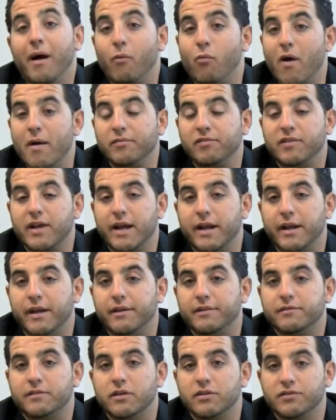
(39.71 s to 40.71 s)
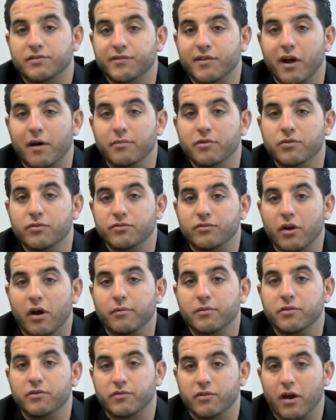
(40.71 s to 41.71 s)
My website is w
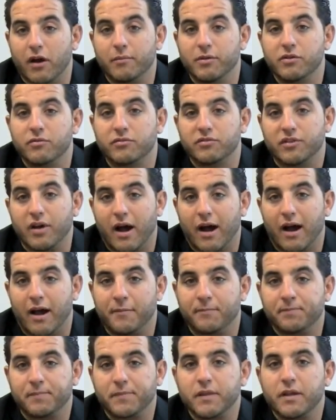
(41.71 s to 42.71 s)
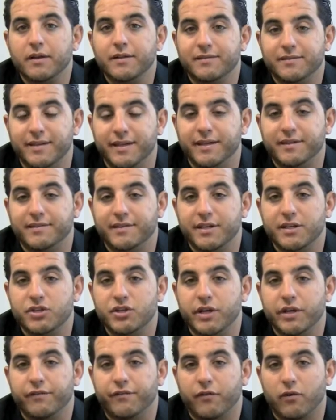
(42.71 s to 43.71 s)
w w dot d c
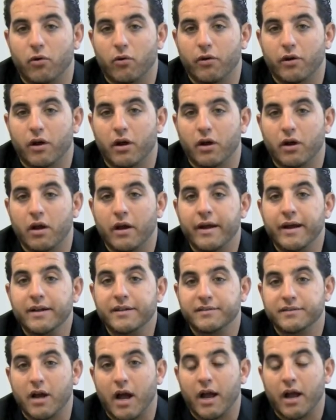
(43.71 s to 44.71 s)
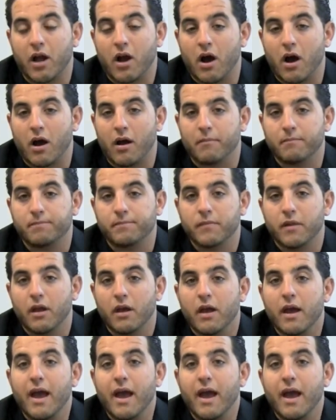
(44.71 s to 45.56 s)
g florida dot com